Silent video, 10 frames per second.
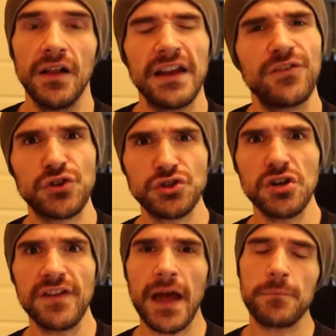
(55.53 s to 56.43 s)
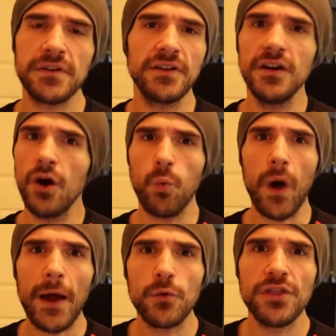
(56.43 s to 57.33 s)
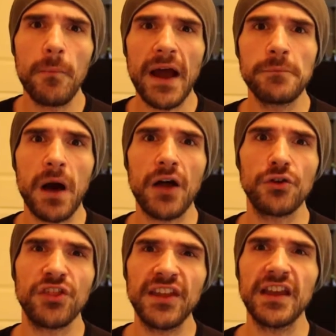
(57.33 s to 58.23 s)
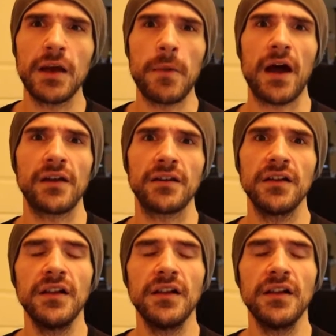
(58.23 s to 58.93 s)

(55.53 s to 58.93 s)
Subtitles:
And if it should have happened, why would the mind bother thinking about it?